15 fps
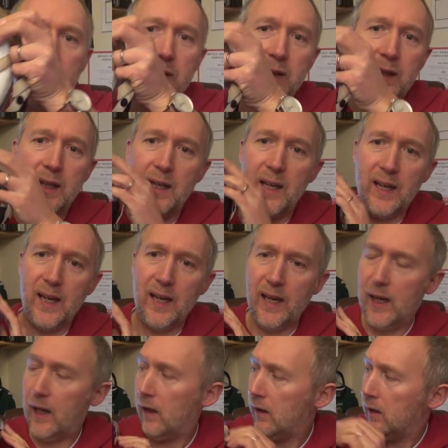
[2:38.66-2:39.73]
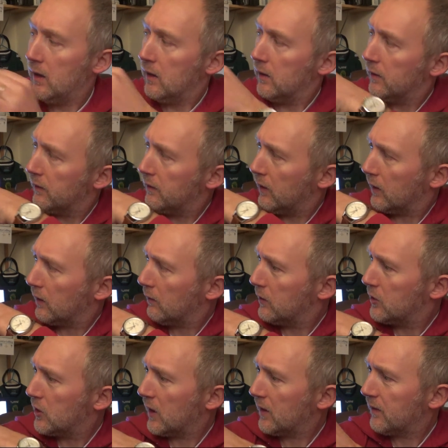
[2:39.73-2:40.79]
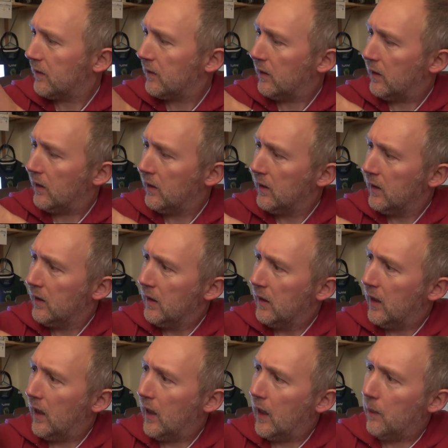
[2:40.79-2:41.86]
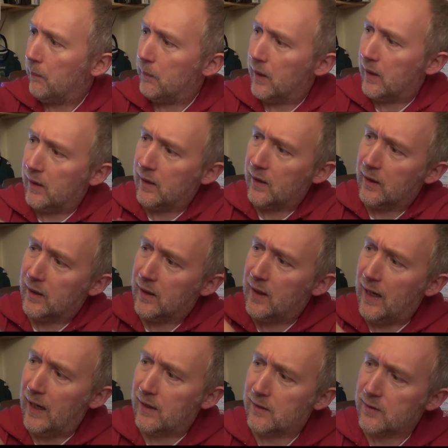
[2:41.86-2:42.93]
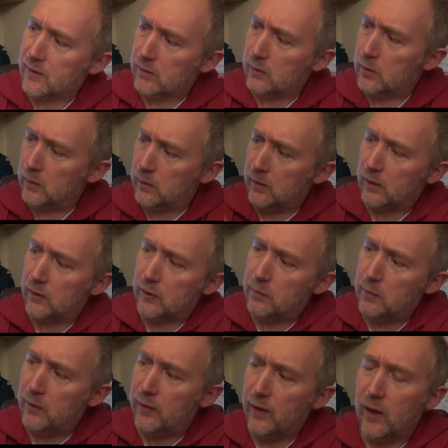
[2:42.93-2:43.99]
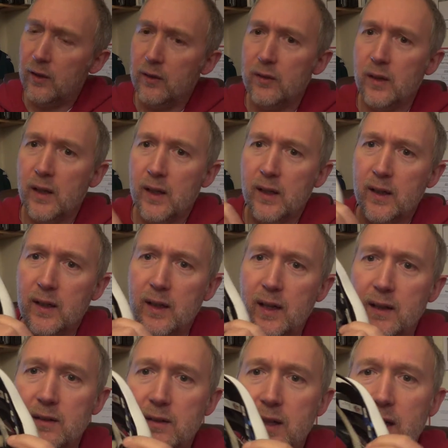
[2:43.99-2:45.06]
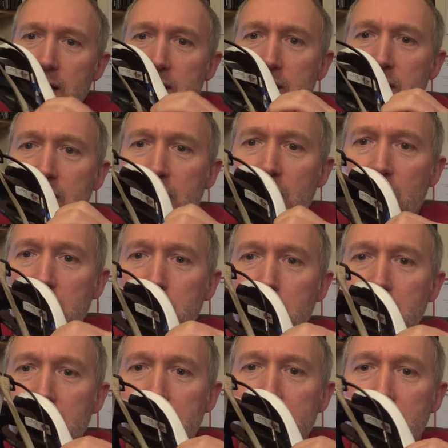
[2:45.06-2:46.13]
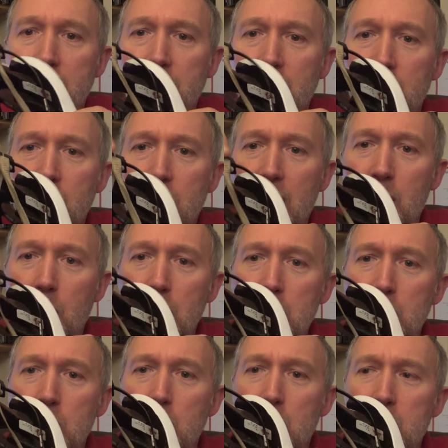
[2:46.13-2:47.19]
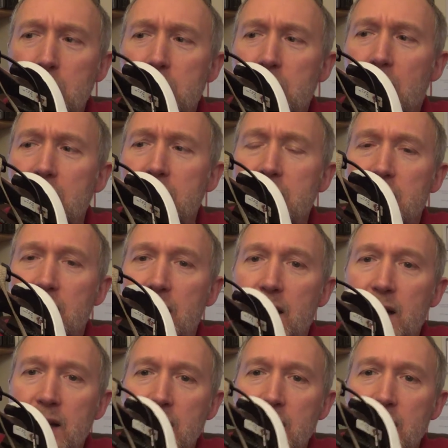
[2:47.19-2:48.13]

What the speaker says: see in here the circular adjuster connects, I'll just move those, connects here to the side pieces, so you get, when you tighten it,